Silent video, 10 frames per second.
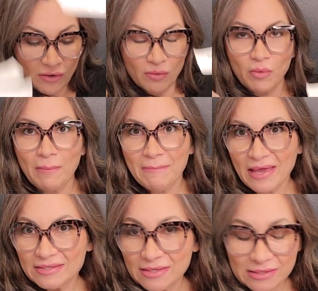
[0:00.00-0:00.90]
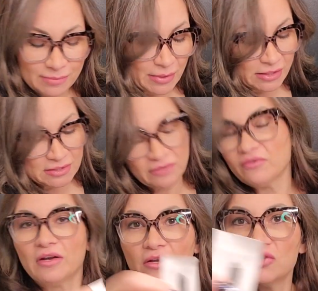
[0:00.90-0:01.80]
what makes these blades
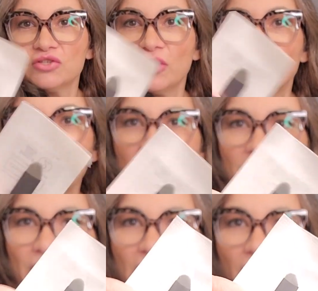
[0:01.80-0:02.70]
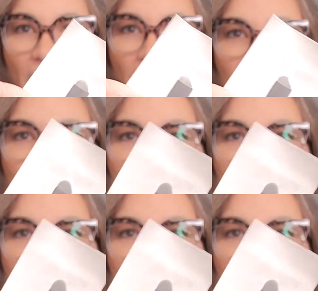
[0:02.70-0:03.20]
different, and I'll show you on the big one.